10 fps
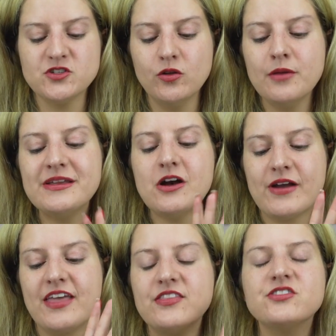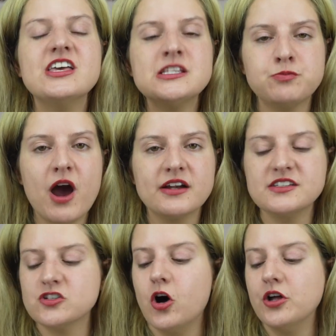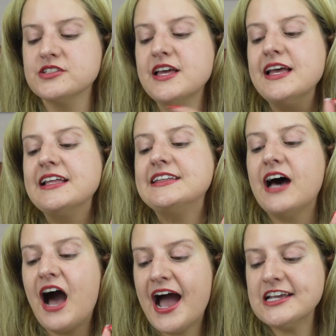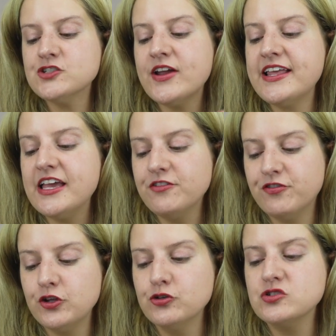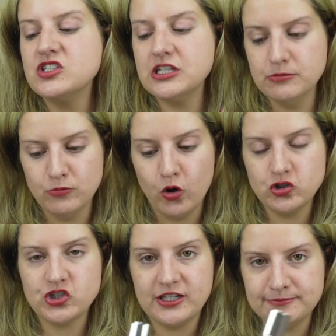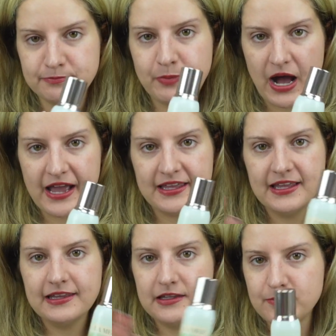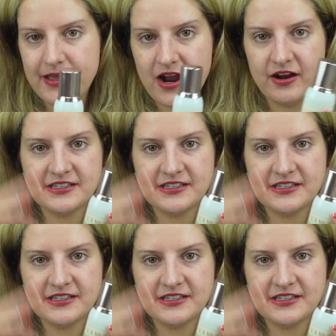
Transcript: Okay, this product is called the Hydrating Infused Emulsion by La Mer.